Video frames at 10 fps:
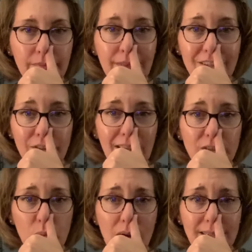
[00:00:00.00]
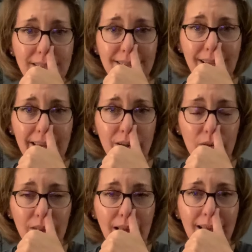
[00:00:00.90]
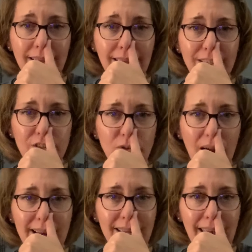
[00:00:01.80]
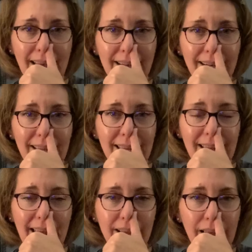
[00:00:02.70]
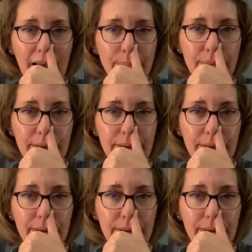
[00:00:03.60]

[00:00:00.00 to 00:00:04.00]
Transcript: So that's one cycle. Let's try it again. Inhale up.